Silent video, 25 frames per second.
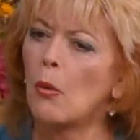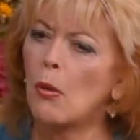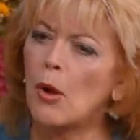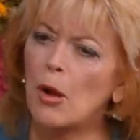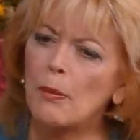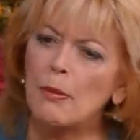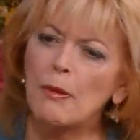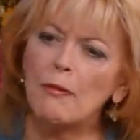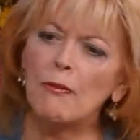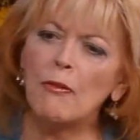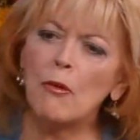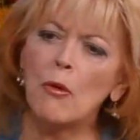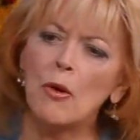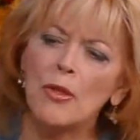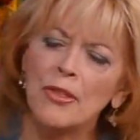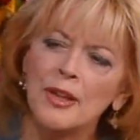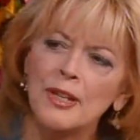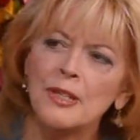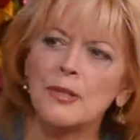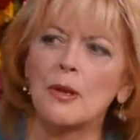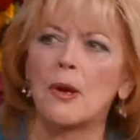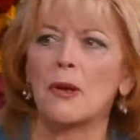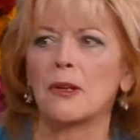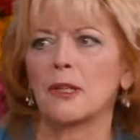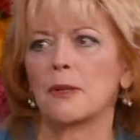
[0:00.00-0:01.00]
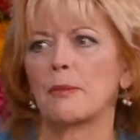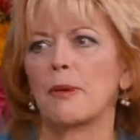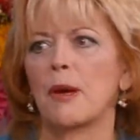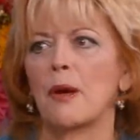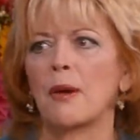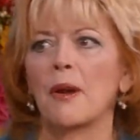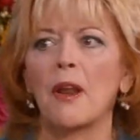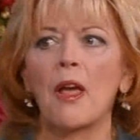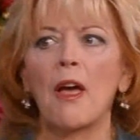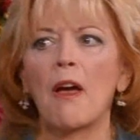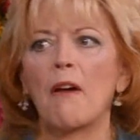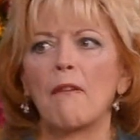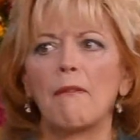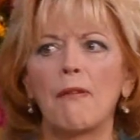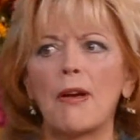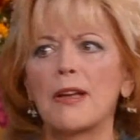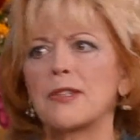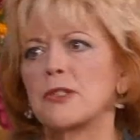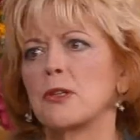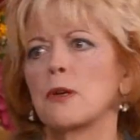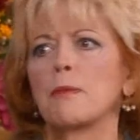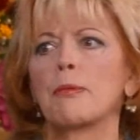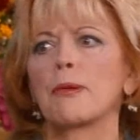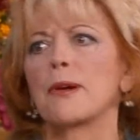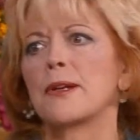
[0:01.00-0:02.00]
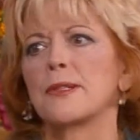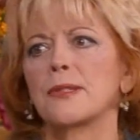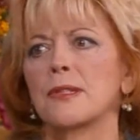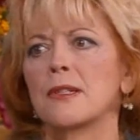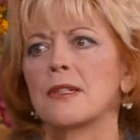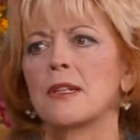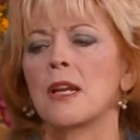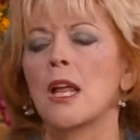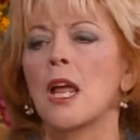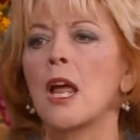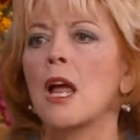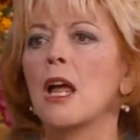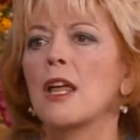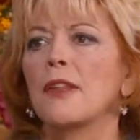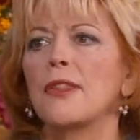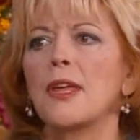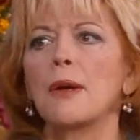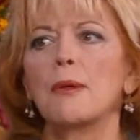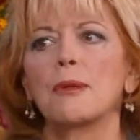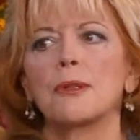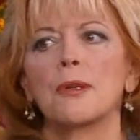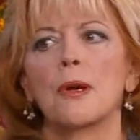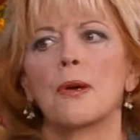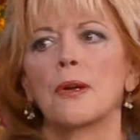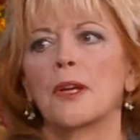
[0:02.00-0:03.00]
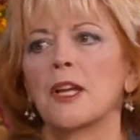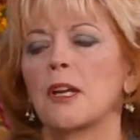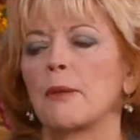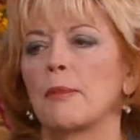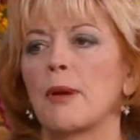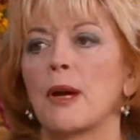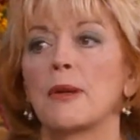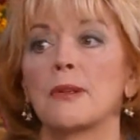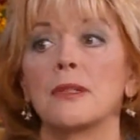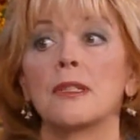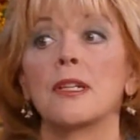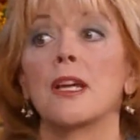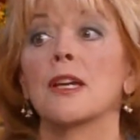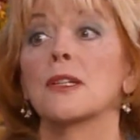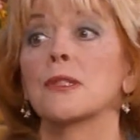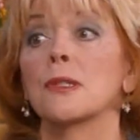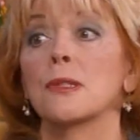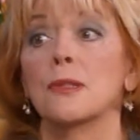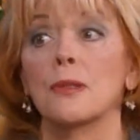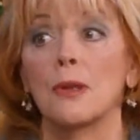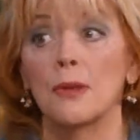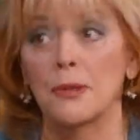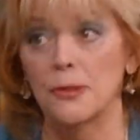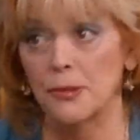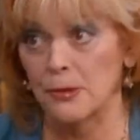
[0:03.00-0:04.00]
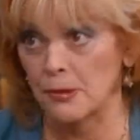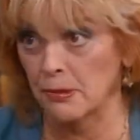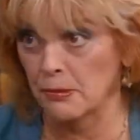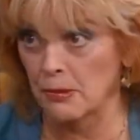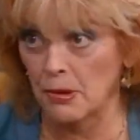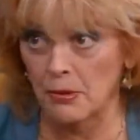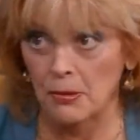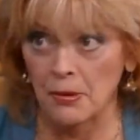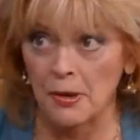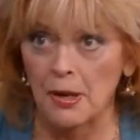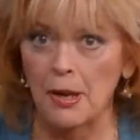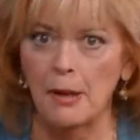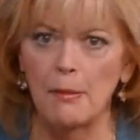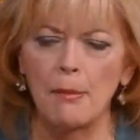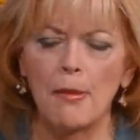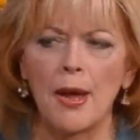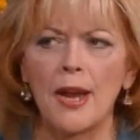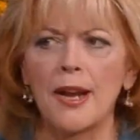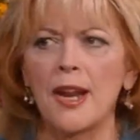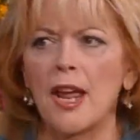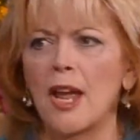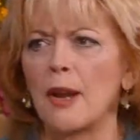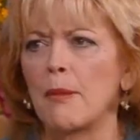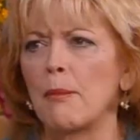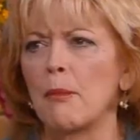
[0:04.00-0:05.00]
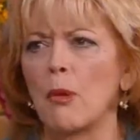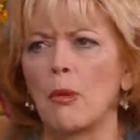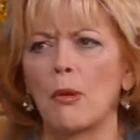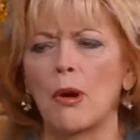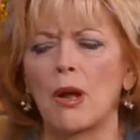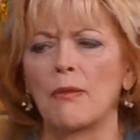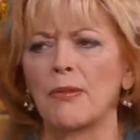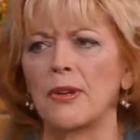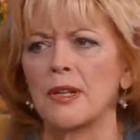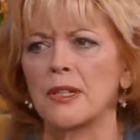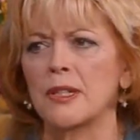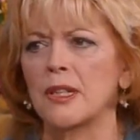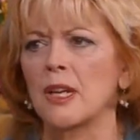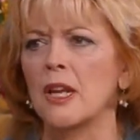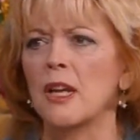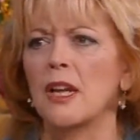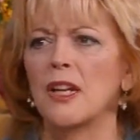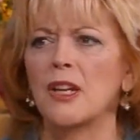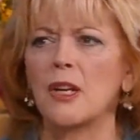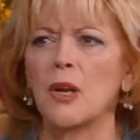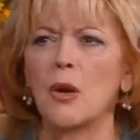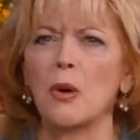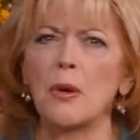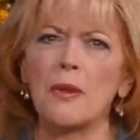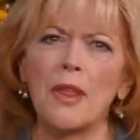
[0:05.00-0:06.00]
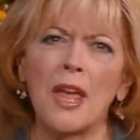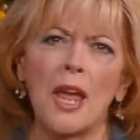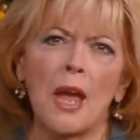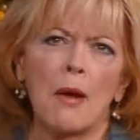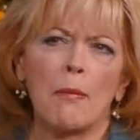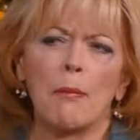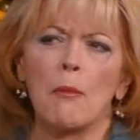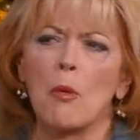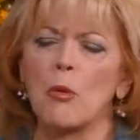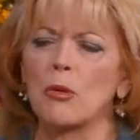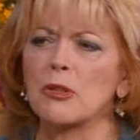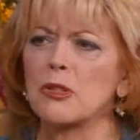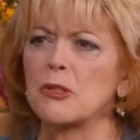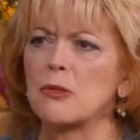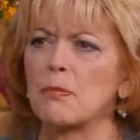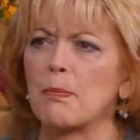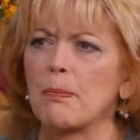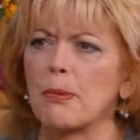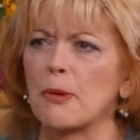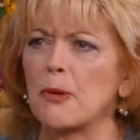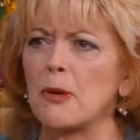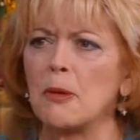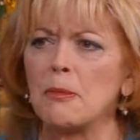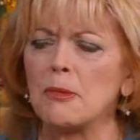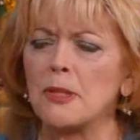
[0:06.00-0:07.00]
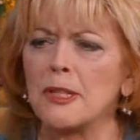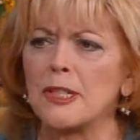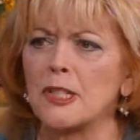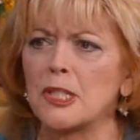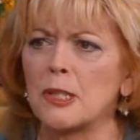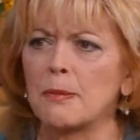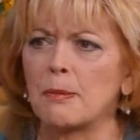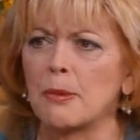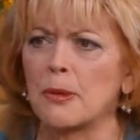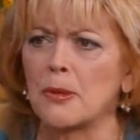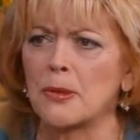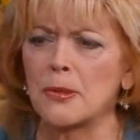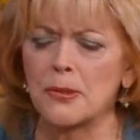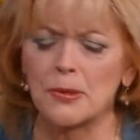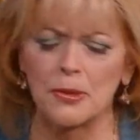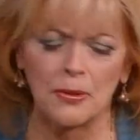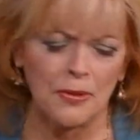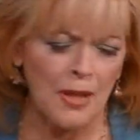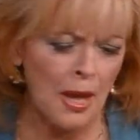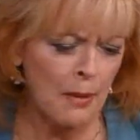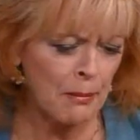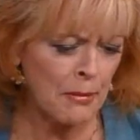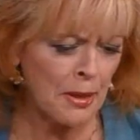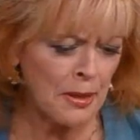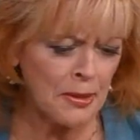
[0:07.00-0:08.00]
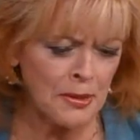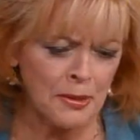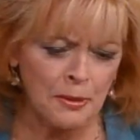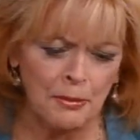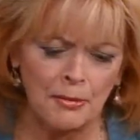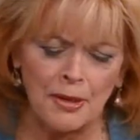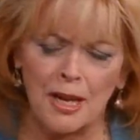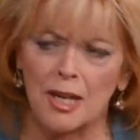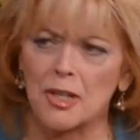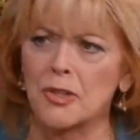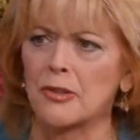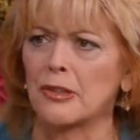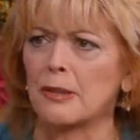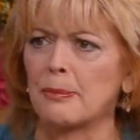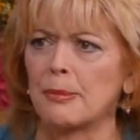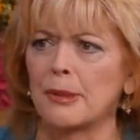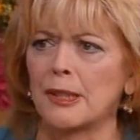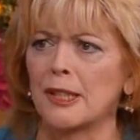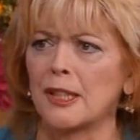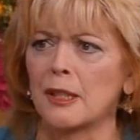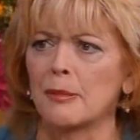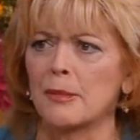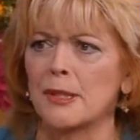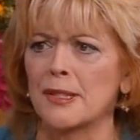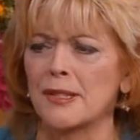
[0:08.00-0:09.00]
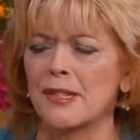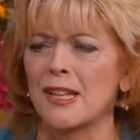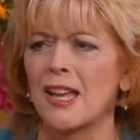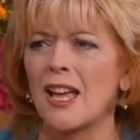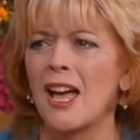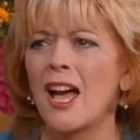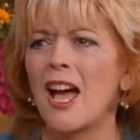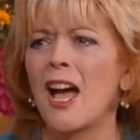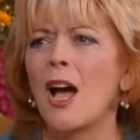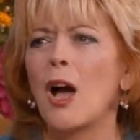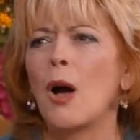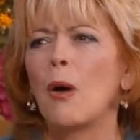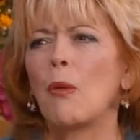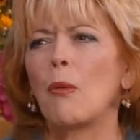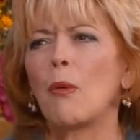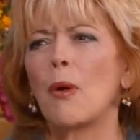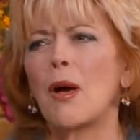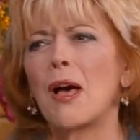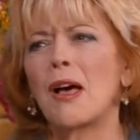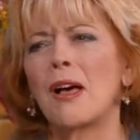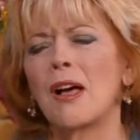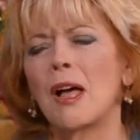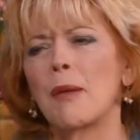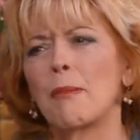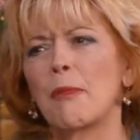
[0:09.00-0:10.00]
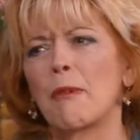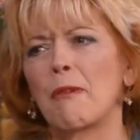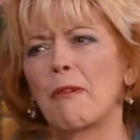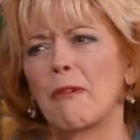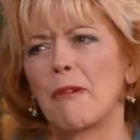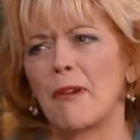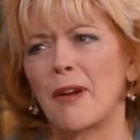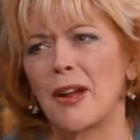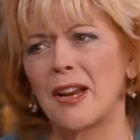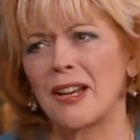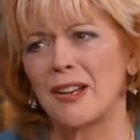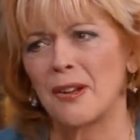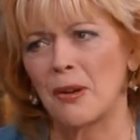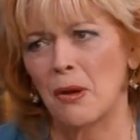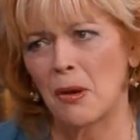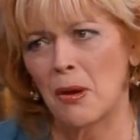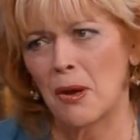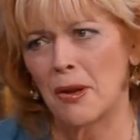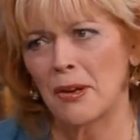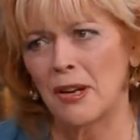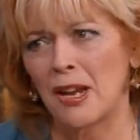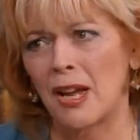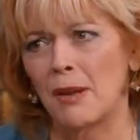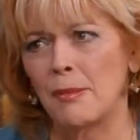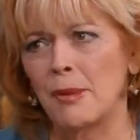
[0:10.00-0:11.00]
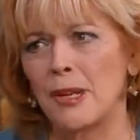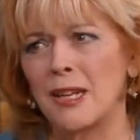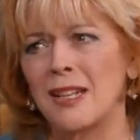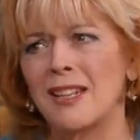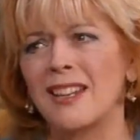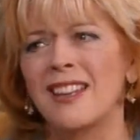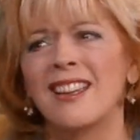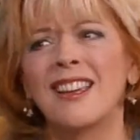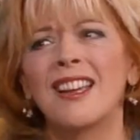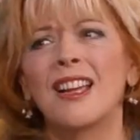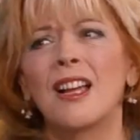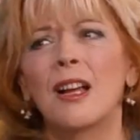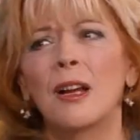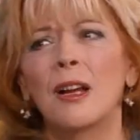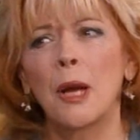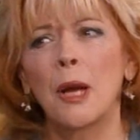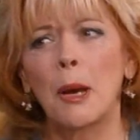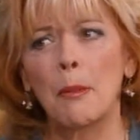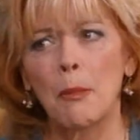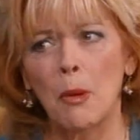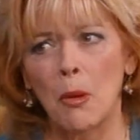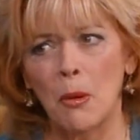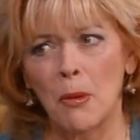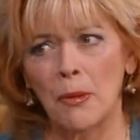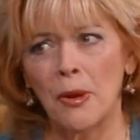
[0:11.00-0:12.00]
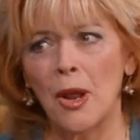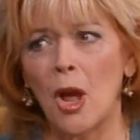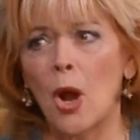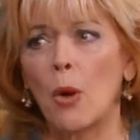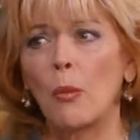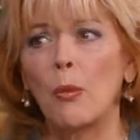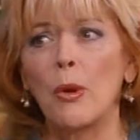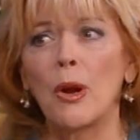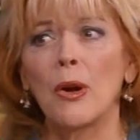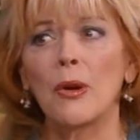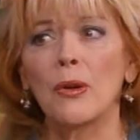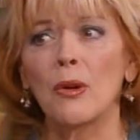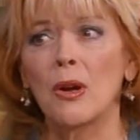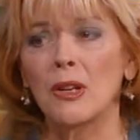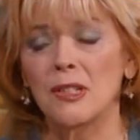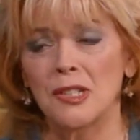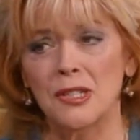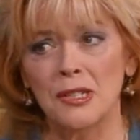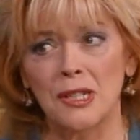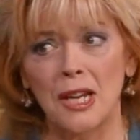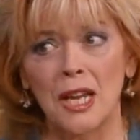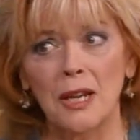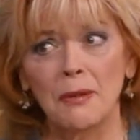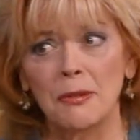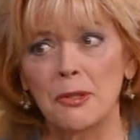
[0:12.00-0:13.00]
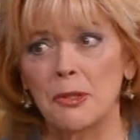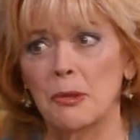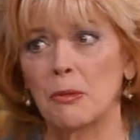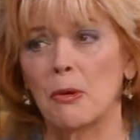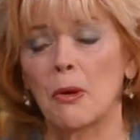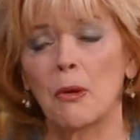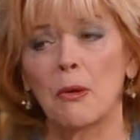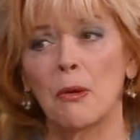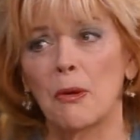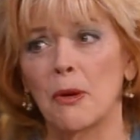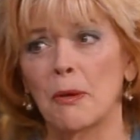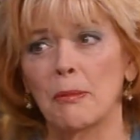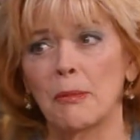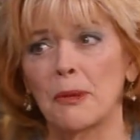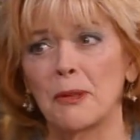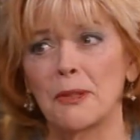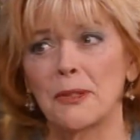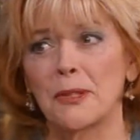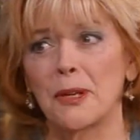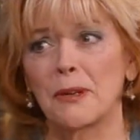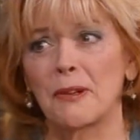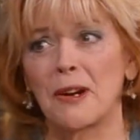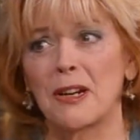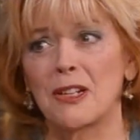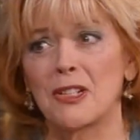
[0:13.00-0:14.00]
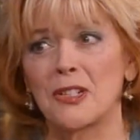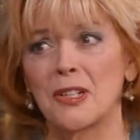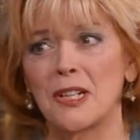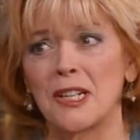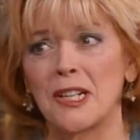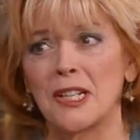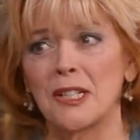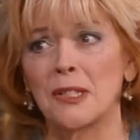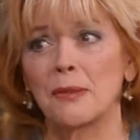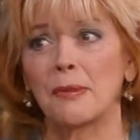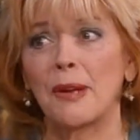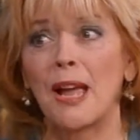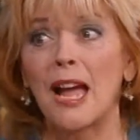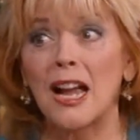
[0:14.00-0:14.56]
Well, before they talked about vasopressin, they were talking about testosterone. Men had more of it, you know, and they have more sperm to disperse, so that makes them naturally polygamous. Well, I'm afraid not. I mean, come on, we are not slaves to our hormones or our genes.